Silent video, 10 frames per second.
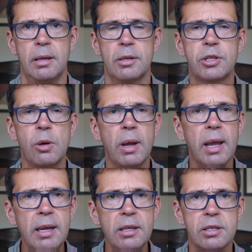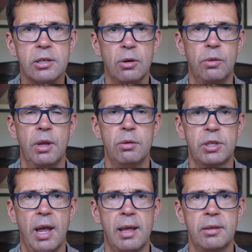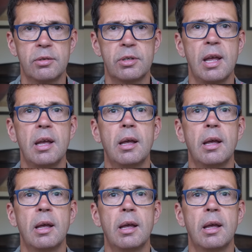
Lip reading: So East on those hands